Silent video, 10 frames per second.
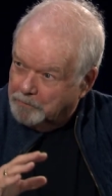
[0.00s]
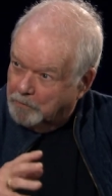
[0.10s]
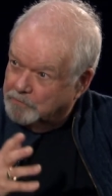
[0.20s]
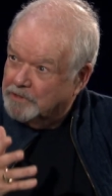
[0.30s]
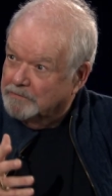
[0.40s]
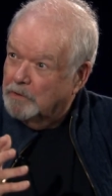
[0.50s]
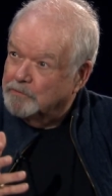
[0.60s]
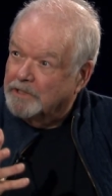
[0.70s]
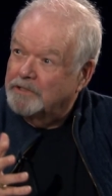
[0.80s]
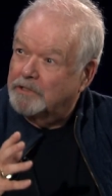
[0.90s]
Those, yeah.
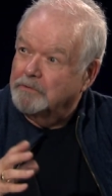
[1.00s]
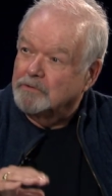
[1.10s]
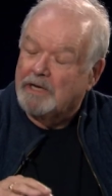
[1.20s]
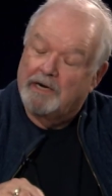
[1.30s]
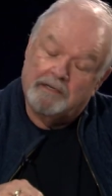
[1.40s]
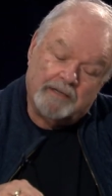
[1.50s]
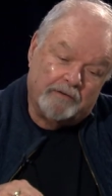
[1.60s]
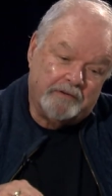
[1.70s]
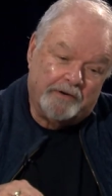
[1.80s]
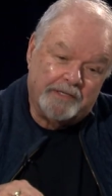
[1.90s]
those issues are, are
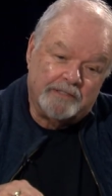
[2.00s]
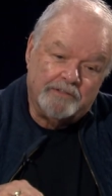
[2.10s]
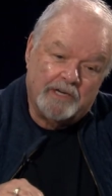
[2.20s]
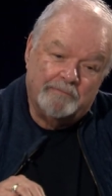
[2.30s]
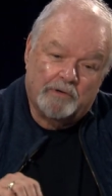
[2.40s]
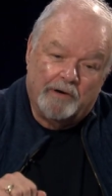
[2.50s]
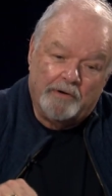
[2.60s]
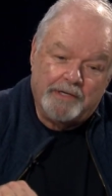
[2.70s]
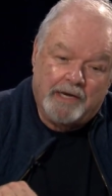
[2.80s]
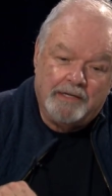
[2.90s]
very
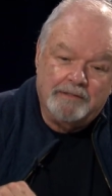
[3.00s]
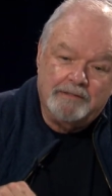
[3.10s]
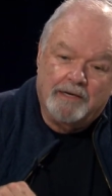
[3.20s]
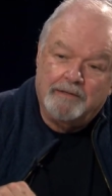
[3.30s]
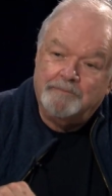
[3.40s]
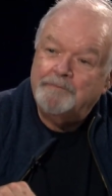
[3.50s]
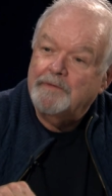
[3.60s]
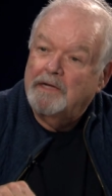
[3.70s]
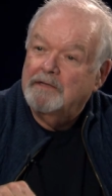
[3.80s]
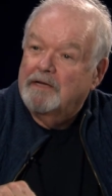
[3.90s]
contemporary, and, um,
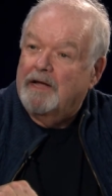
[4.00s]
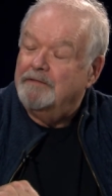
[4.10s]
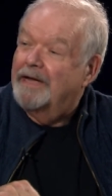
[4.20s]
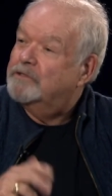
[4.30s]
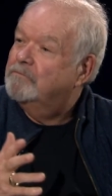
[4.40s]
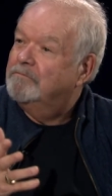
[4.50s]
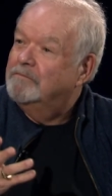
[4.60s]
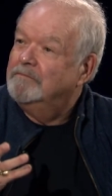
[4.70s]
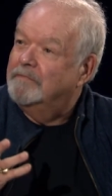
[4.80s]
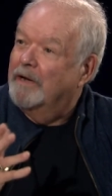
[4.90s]
and that,
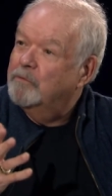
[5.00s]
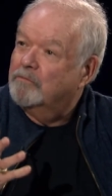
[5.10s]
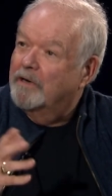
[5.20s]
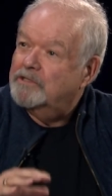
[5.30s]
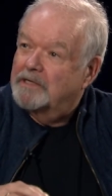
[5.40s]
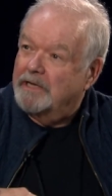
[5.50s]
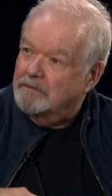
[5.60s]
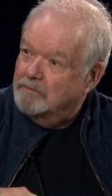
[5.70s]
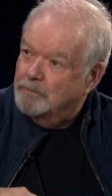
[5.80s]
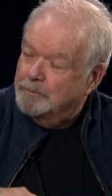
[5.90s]
that would
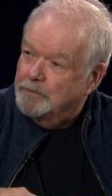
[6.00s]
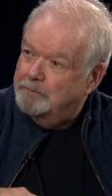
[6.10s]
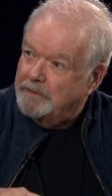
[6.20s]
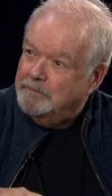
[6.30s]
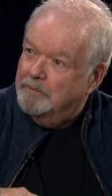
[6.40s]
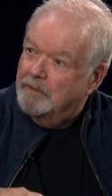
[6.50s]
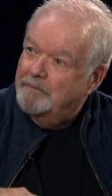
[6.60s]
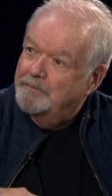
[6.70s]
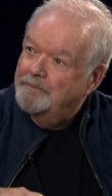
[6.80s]
resonate with people.